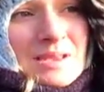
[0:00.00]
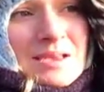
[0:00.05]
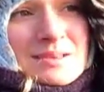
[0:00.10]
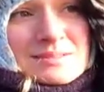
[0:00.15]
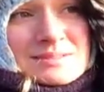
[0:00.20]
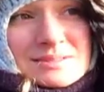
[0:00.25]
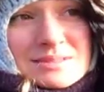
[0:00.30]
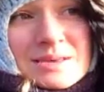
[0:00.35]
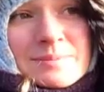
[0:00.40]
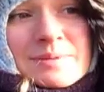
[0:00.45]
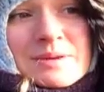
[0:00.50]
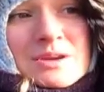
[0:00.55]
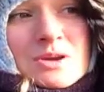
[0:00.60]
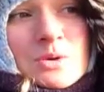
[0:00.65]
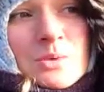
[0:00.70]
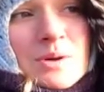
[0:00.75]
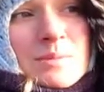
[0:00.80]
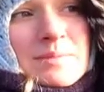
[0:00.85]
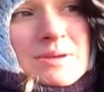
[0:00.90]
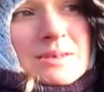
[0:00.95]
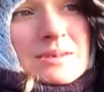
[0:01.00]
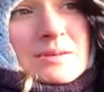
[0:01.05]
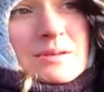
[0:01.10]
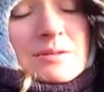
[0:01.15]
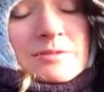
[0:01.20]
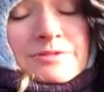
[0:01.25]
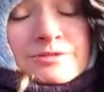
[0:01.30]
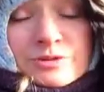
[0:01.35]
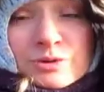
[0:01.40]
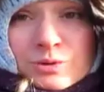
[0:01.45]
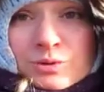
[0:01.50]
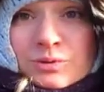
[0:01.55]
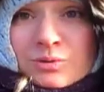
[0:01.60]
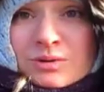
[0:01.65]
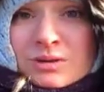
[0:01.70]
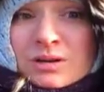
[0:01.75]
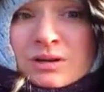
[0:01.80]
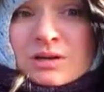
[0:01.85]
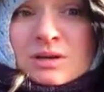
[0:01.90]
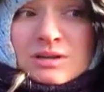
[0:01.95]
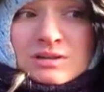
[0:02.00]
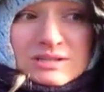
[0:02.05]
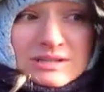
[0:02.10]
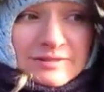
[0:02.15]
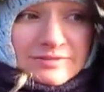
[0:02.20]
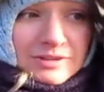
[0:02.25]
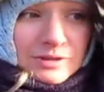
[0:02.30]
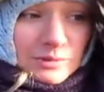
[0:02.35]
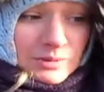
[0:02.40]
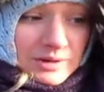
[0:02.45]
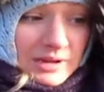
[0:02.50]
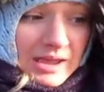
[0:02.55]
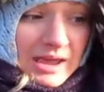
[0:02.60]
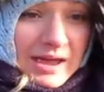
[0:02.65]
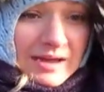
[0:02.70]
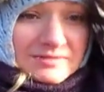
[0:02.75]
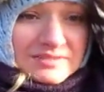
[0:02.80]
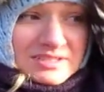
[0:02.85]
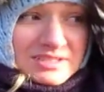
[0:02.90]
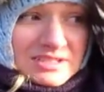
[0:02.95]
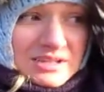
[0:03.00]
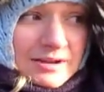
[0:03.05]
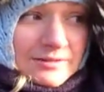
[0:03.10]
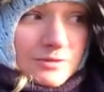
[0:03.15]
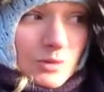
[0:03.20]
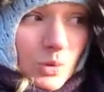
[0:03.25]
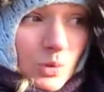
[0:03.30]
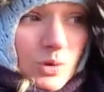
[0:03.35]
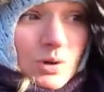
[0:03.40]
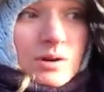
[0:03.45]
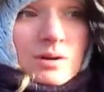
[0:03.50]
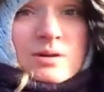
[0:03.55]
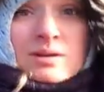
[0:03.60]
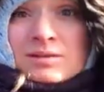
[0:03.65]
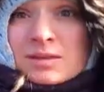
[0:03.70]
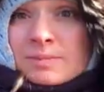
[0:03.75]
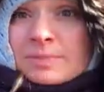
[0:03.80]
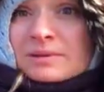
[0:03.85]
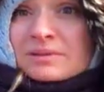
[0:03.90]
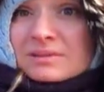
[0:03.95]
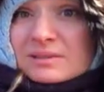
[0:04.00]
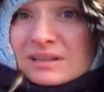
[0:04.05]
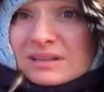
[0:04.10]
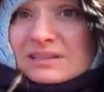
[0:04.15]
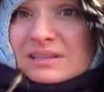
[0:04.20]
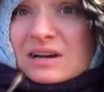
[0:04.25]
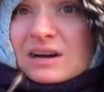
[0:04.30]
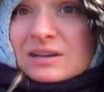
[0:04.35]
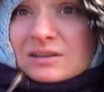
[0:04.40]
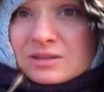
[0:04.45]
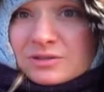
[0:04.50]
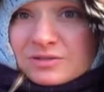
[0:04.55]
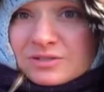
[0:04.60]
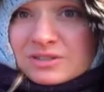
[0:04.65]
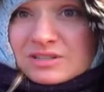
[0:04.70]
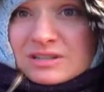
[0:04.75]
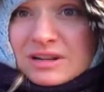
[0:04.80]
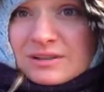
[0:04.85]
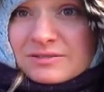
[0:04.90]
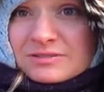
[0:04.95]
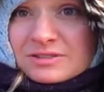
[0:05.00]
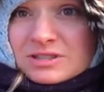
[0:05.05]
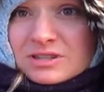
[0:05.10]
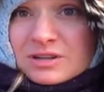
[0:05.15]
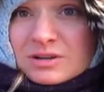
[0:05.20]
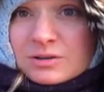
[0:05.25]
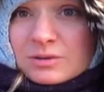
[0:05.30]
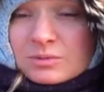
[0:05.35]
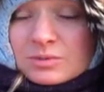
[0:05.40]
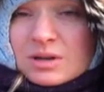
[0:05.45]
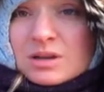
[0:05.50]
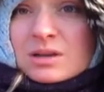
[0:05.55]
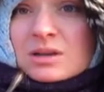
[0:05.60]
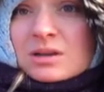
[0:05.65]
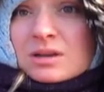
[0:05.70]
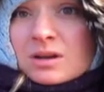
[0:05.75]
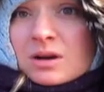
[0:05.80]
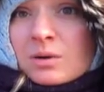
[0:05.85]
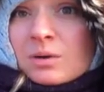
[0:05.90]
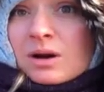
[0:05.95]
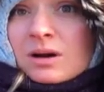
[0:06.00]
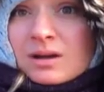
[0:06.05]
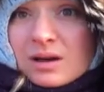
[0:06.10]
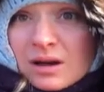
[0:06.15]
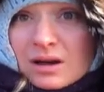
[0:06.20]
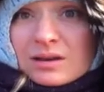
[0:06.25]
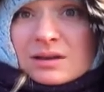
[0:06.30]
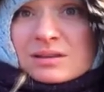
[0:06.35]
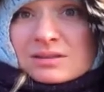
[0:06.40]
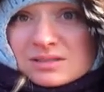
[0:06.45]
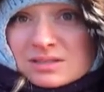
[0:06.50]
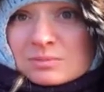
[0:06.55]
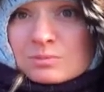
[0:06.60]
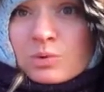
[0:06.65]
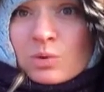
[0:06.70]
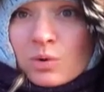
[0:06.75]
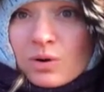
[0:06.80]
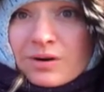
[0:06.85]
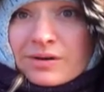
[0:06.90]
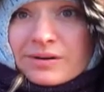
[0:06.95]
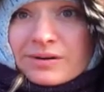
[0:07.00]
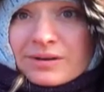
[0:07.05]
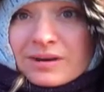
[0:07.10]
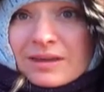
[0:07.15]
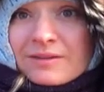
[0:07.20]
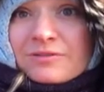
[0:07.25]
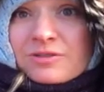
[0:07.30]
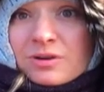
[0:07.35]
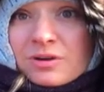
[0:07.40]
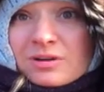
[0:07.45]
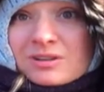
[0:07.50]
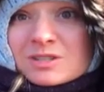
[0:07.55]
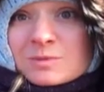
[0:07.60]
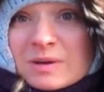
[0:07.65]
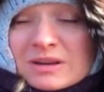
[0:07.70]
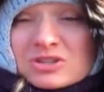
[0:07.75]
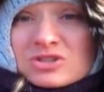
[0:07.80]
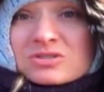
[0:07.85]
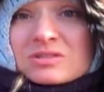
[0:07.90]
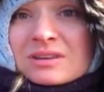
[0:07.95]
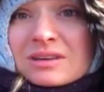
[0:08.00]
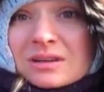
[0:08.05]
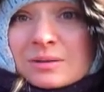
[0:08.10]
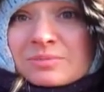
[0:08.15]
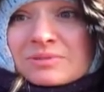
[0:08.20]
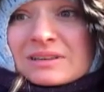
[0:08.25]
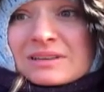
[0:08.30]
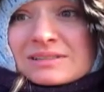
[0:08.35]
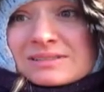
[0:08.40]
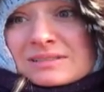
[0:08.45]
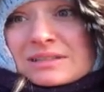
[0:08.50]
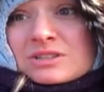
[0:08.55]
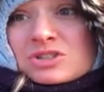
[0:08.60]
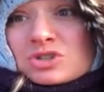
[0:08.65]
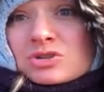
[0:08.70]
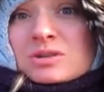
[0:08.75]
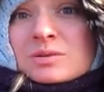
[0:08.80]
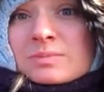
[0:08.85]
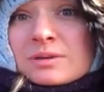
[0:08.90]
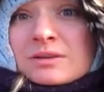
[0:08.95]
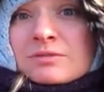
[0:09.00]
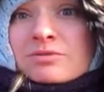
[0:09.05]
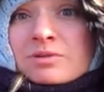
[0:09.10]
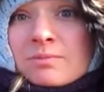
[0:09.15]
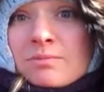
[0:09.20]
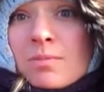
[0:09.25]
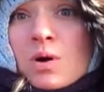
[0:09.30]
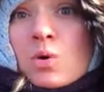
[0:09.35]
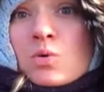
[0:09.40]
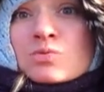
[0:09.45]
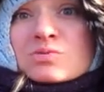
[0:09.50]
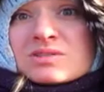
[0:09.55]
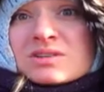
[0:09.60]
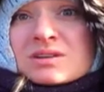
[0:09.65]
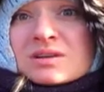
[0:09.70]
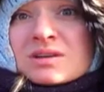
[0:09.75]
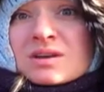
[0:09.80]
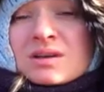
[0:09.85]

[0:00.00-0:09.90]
Sleeping equipment, food, you definitely want to have stuff, or the ability to hunt for stuff too. You know, a gun is important if you're especially in a place that you could be remote.